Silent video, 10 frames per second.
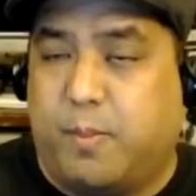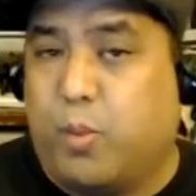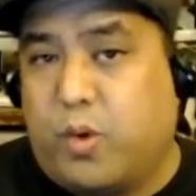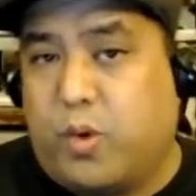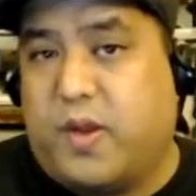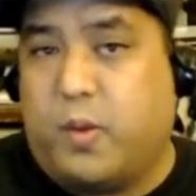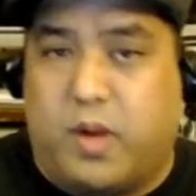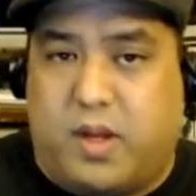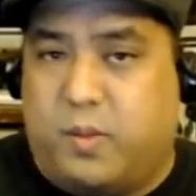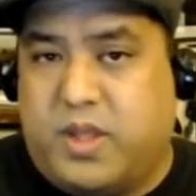more than
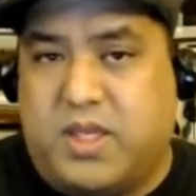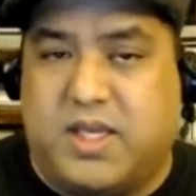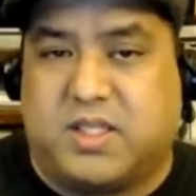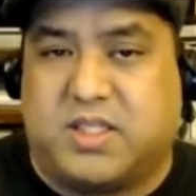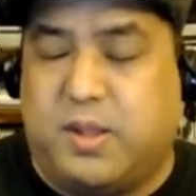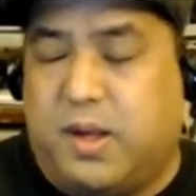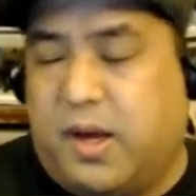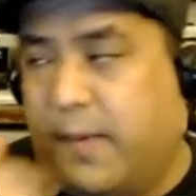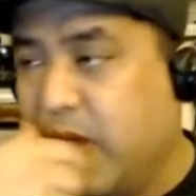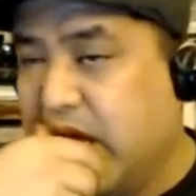what the
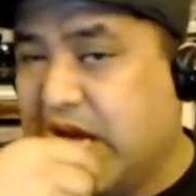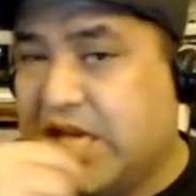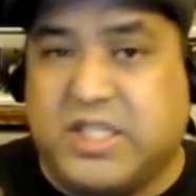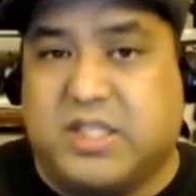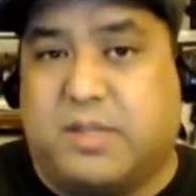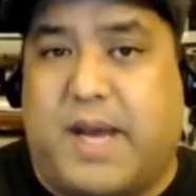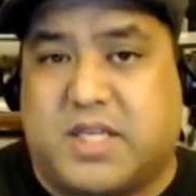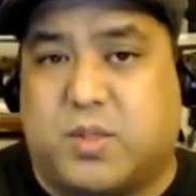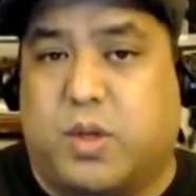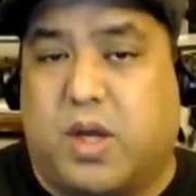DLC season
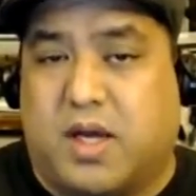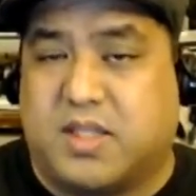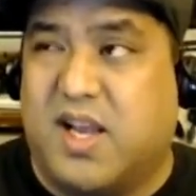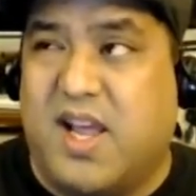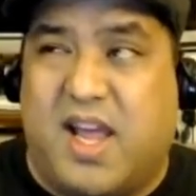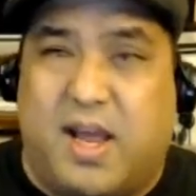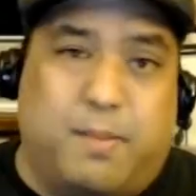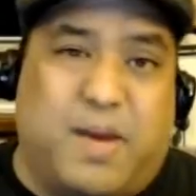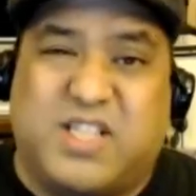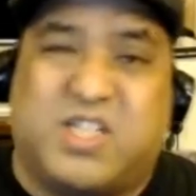pass would cost,
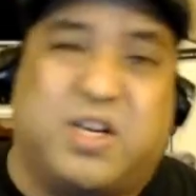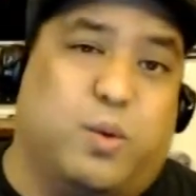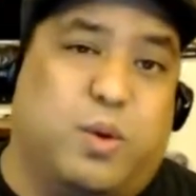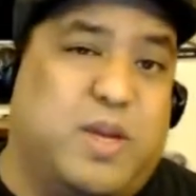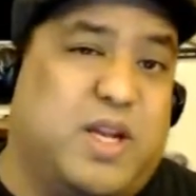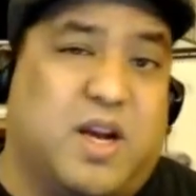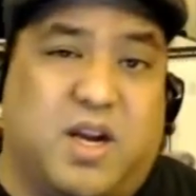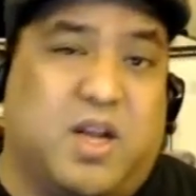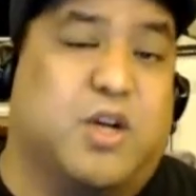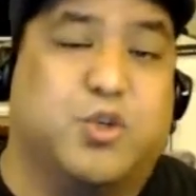and my shit would be done
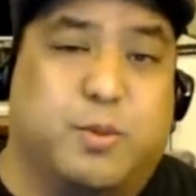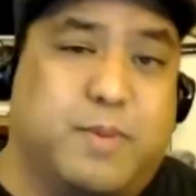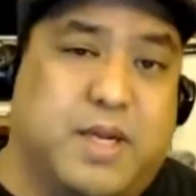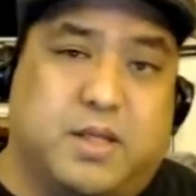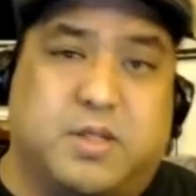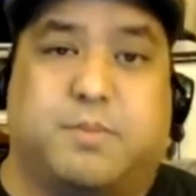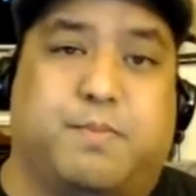in 100 minutes.